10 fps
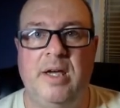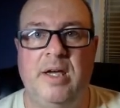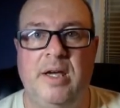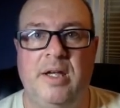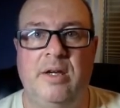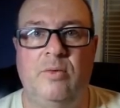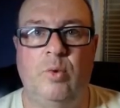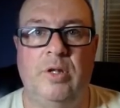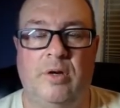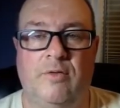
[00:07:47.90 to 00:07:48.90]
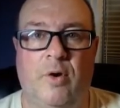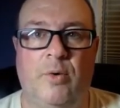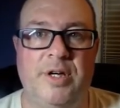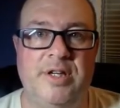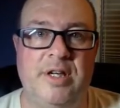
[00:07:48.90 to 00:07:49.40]
and we look
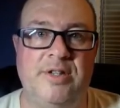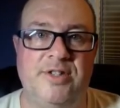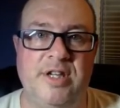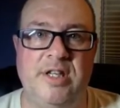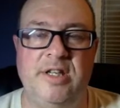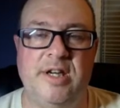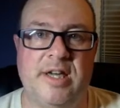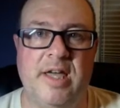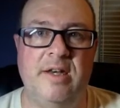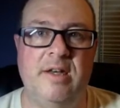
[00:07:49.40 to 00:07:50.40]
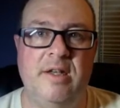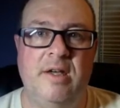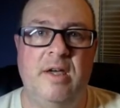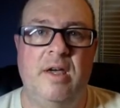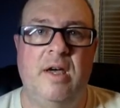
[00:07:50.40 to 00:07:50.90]
forward to seeing you again
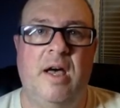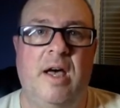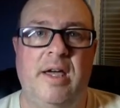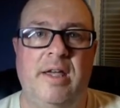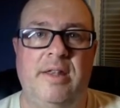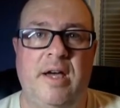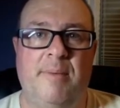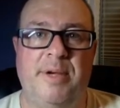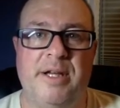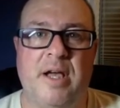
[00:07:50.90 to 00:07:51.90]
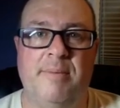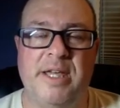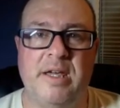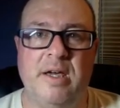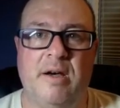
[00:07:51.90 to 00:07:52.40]
in the up and coming
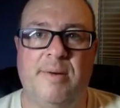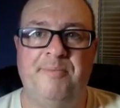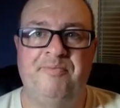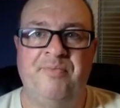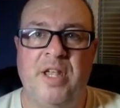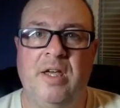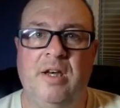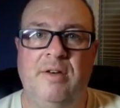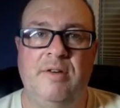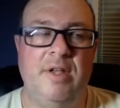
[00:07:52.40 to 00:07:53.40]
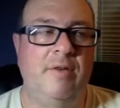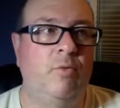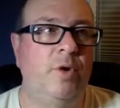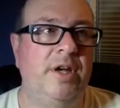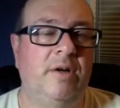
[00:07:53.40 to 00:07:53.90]
year. And if
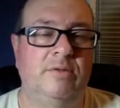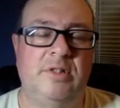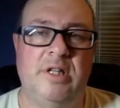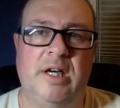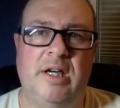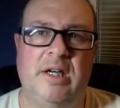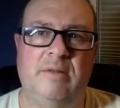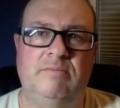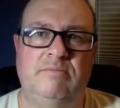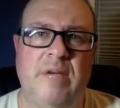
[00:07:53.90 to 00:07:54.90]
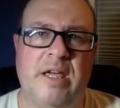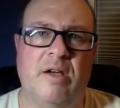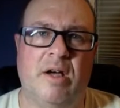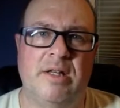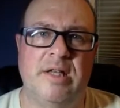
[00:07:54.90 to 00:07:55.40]
we don't make
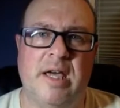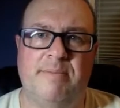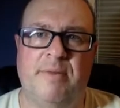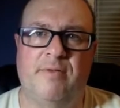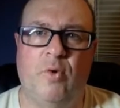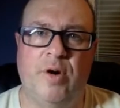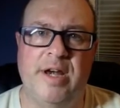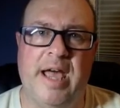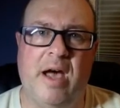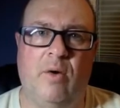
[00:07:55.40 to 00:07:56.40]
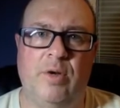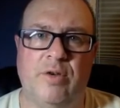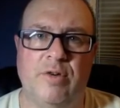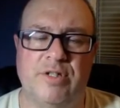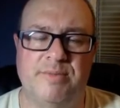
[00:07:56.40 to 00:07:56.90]
contact before now and
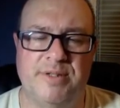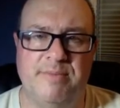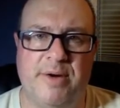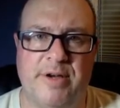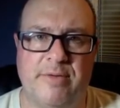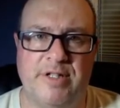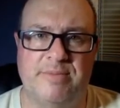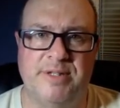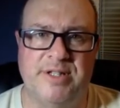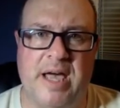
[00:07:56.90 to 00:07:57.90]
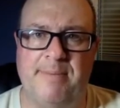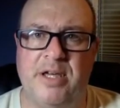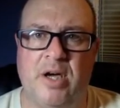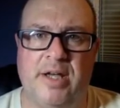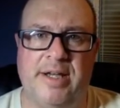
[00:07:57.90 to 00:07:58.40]
Christmas, Merry Christmas, Happy
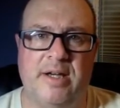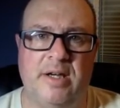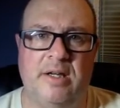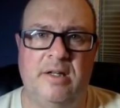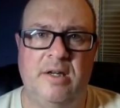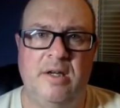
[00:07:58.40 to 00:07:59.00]
Hanukkah,